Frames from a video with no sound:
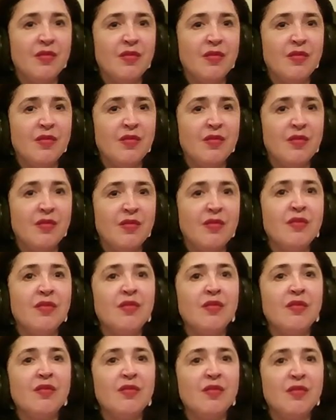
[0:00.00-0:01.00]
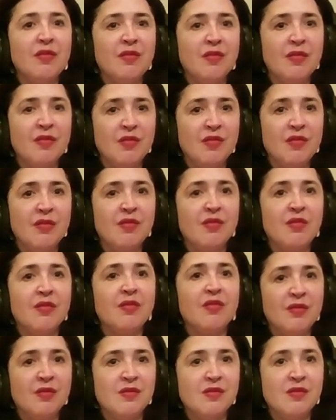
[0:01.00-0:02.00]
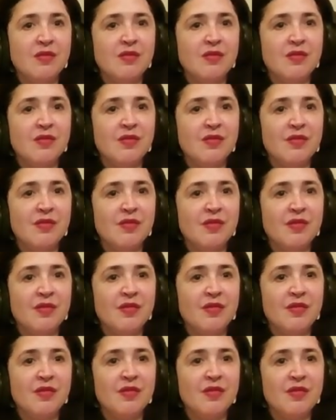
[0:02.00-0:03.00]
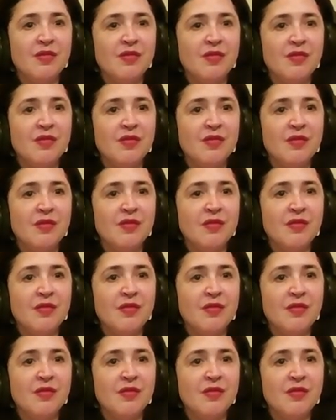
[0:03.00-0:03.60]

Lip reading: The person shown says nothing.